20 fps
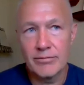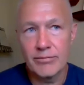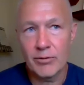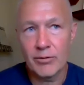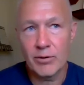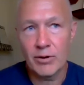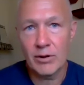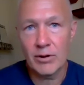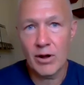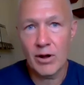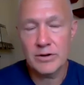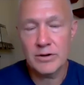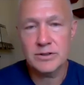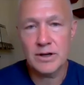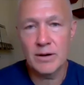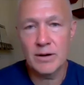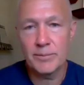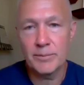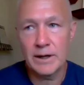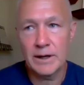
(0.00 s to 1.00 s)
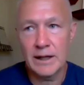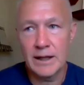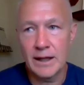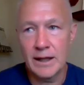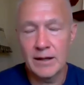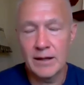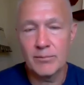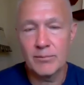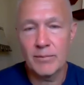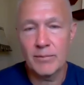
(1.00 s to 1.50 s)
for a large company,
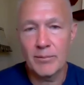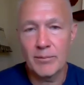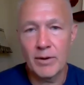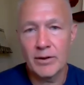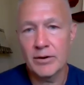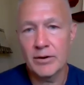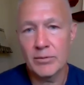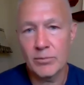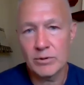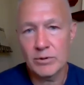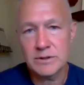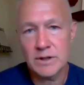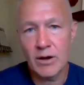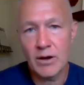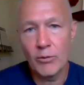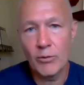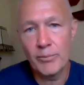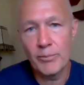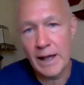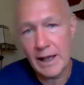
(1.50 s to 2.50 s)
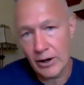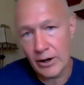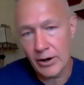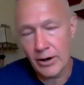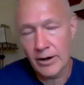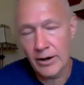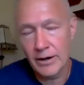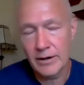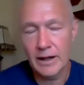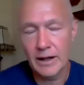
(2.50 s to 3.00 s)
and my mother was a
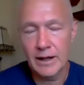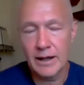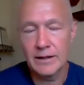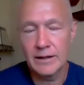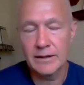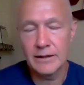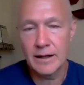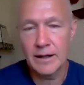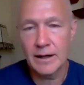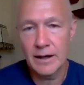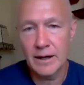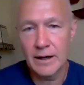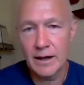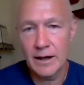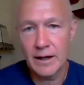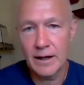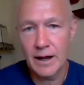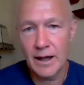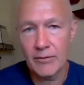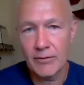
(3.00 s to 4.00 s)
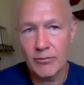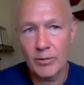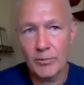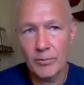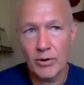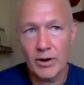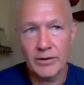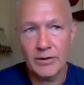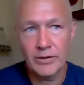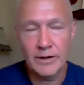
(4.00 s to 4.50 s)
homemaker, and I have one
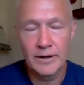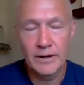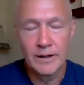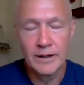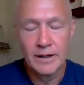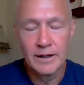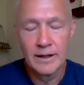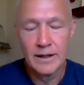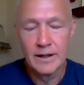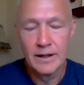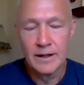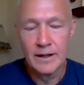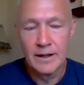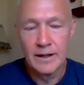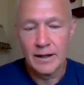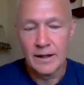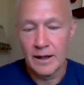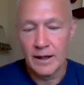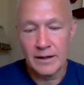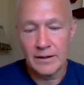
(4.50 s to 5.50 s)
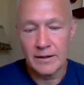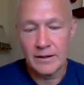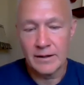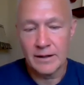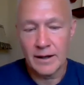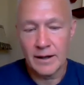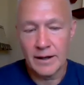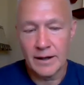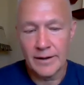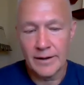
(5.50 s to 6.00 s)
brother. And
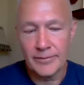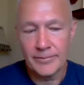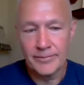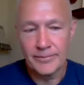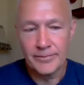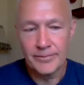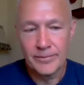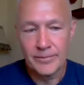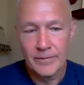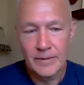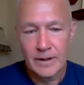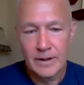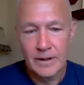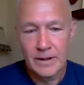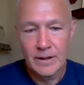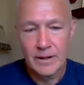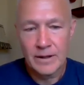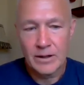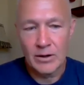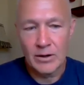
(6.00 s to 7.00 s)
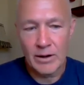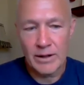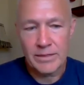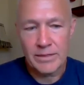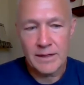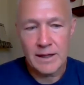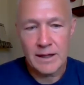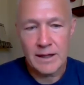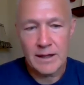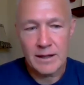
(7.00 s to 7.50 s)
you know, I
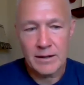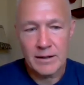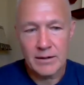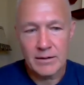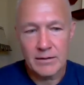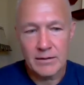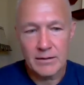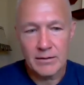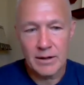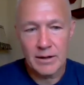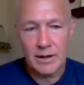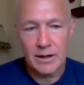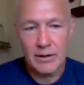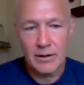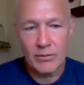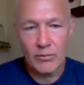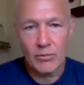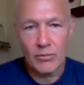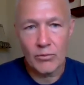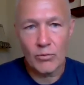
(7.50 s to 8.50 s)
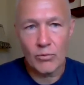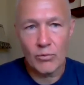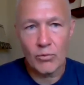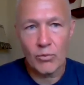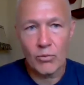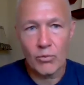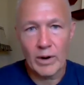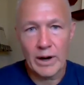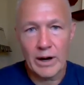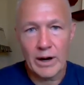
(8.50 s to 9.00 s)
think
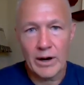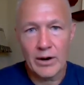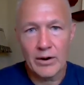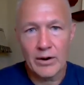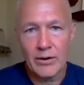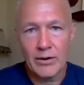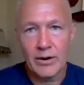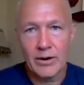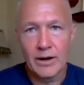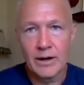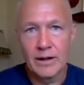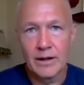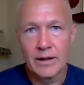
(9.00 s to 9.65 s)
where